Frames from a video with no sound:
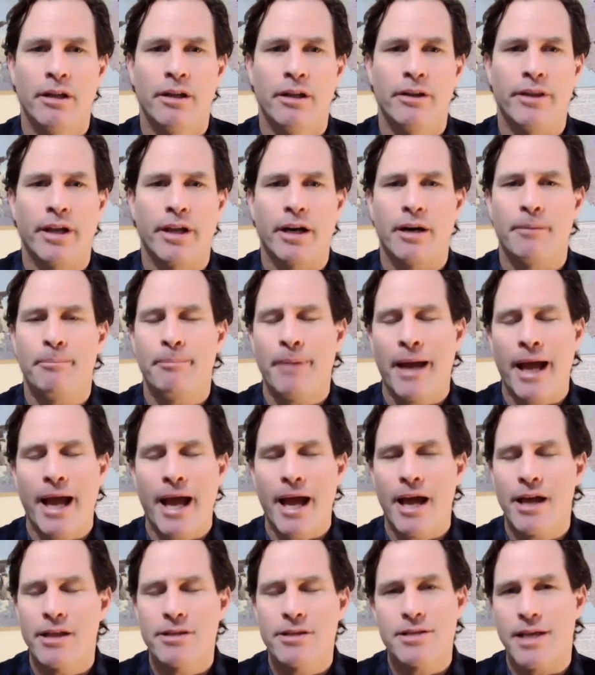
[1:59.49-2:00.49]
That our
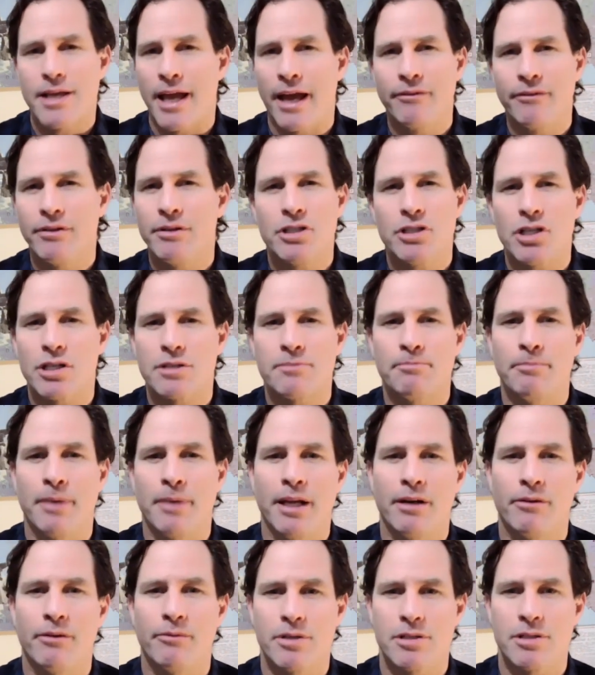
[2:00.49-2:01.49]
paths haven't just been
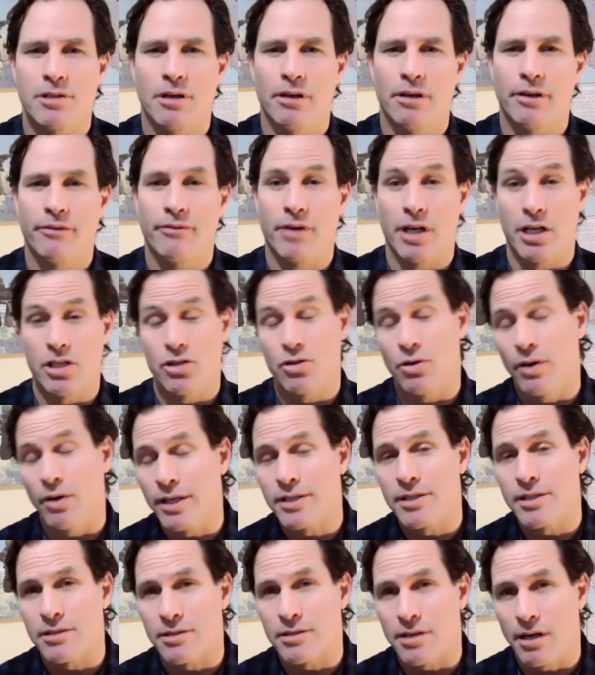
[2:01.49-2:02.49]
a result of our
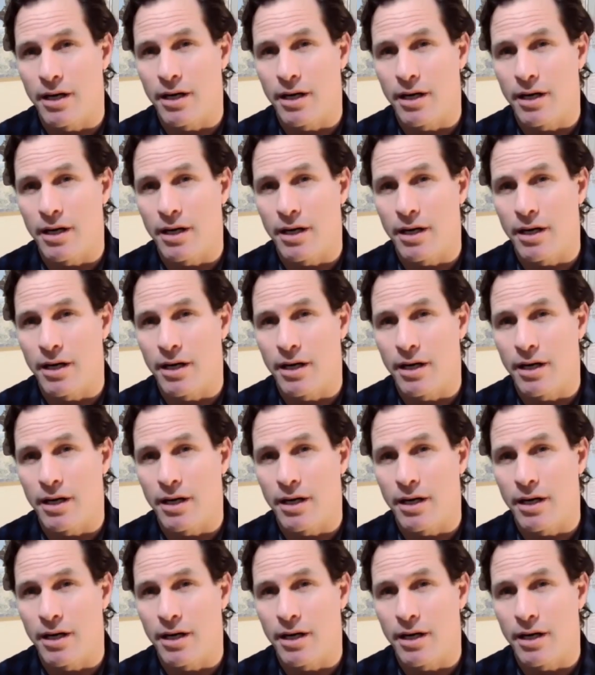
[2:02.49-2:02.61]
choices and our